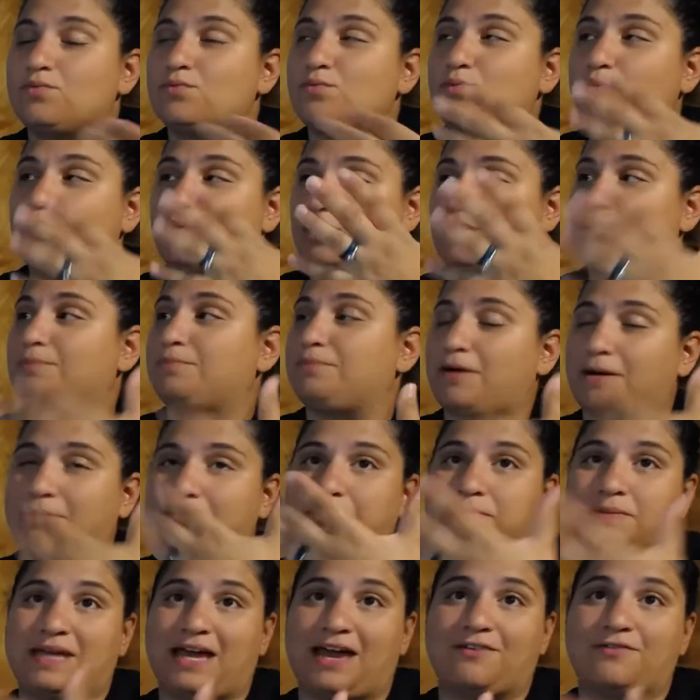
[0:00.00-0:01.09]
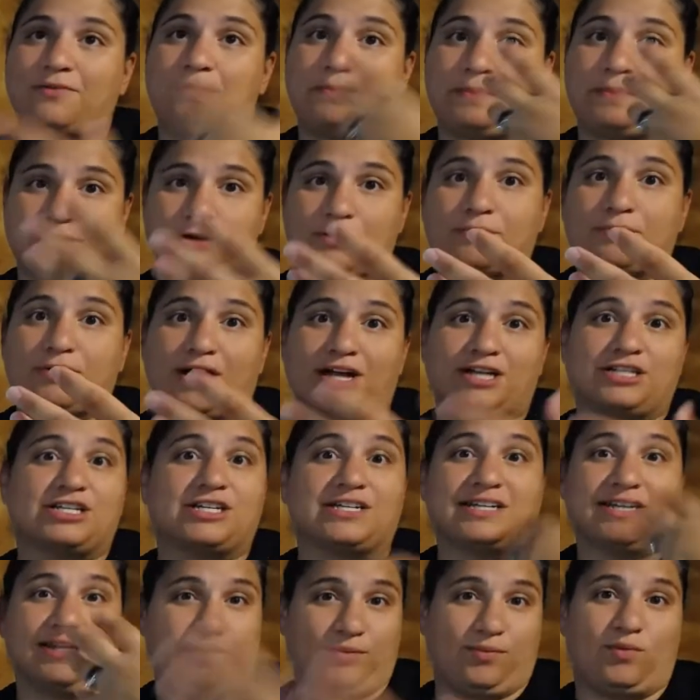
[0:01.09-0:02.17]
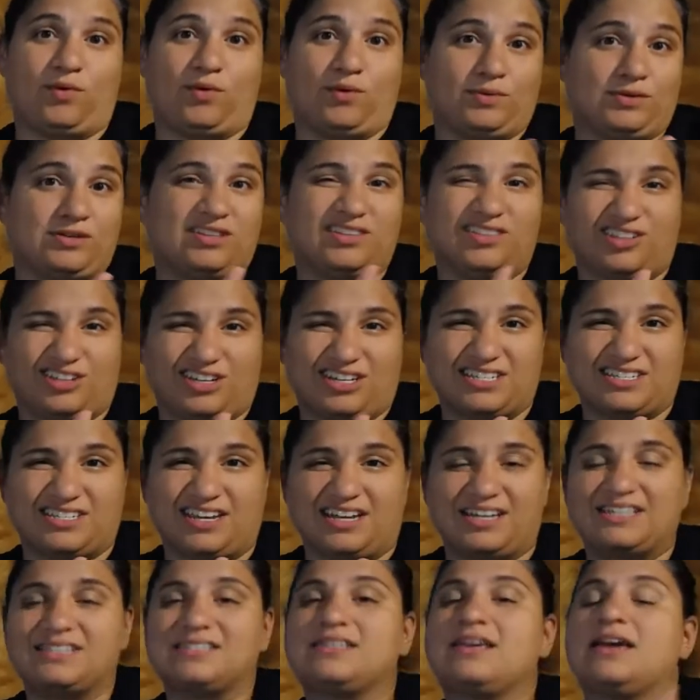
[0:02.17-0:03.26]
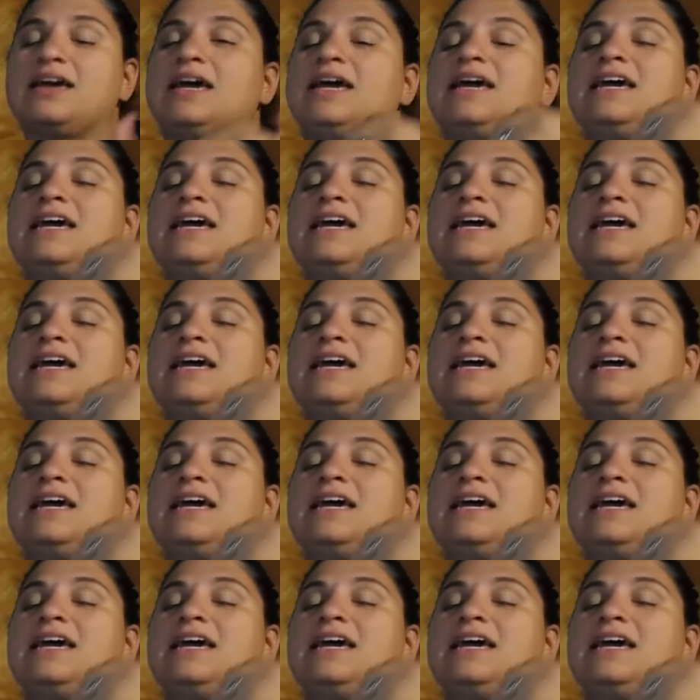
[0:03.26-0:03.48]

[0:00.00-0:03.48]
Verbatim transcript: will probably have a bigger project and it won't look as nice.